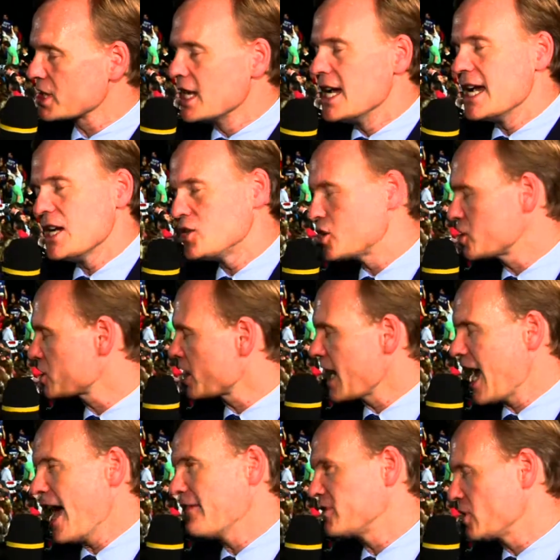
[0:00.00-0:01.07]
He's just going to
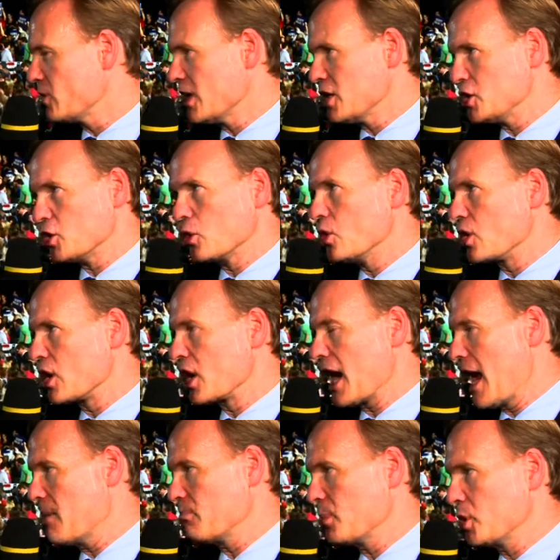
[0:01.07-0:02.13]
have to endure
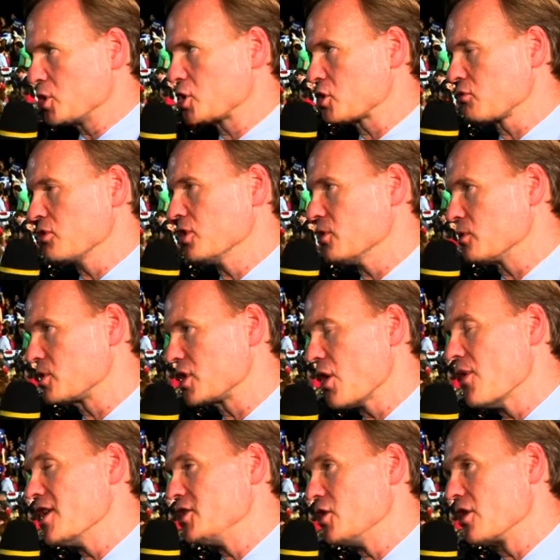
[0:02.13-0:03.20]
and push through. So
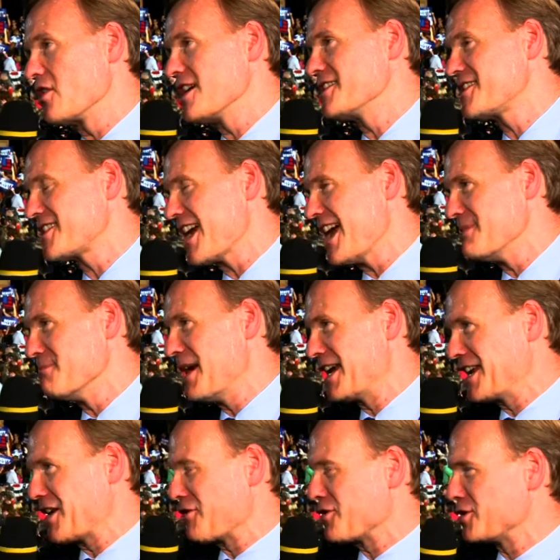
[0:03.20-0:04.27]
endurance and money
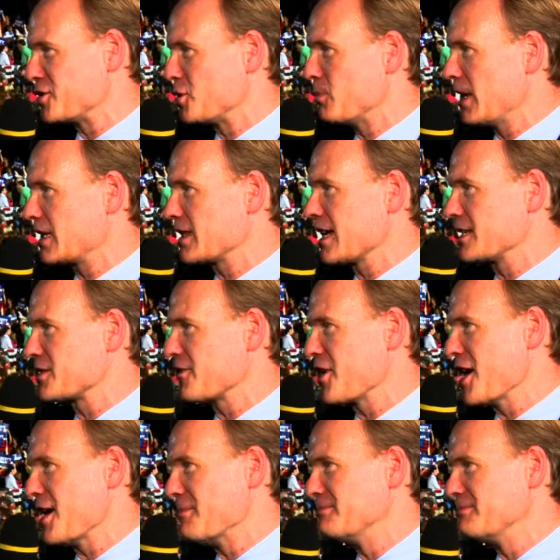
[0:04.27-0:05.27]
are the two big things for him.